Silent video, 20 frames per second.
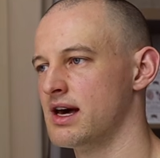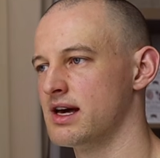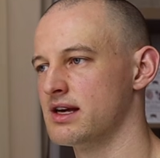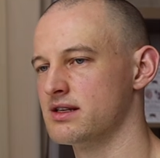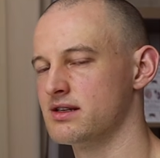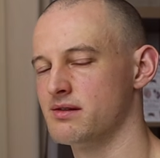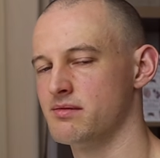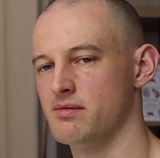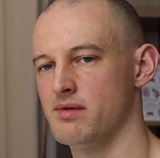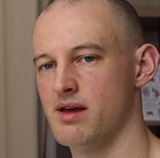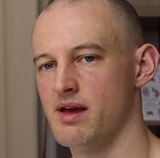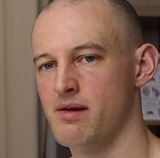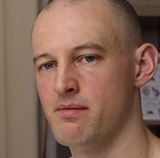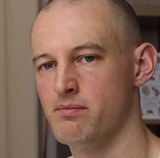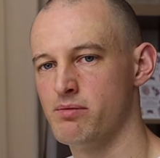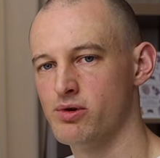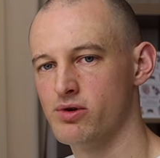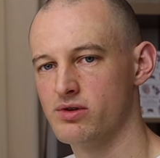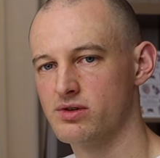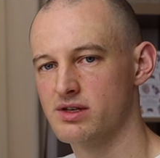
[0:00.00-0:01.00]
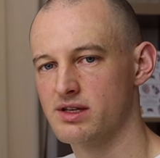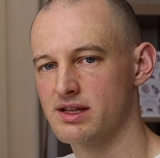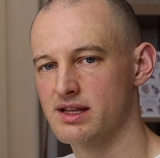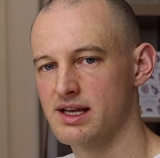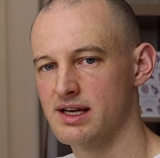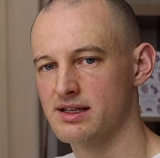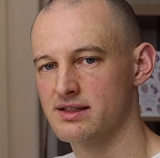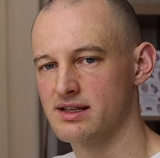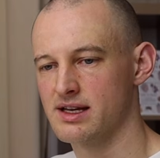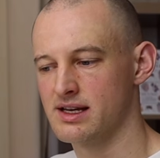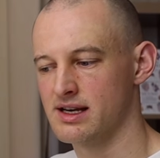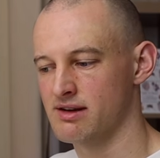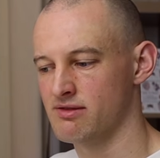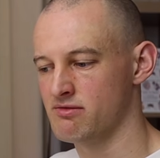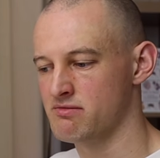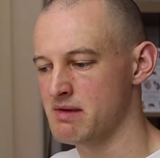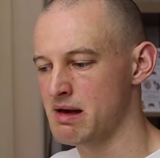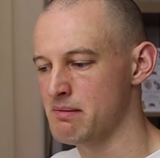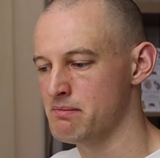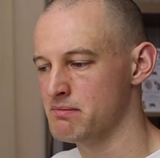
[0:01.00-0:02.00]
Some important things I didn't
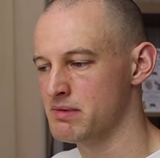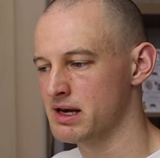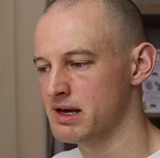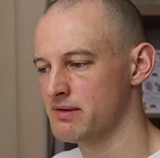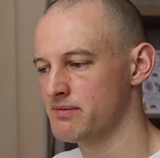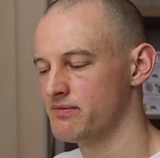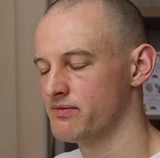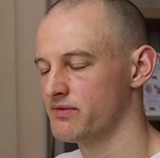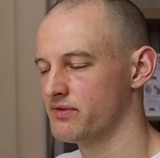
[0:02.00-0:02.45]
remember.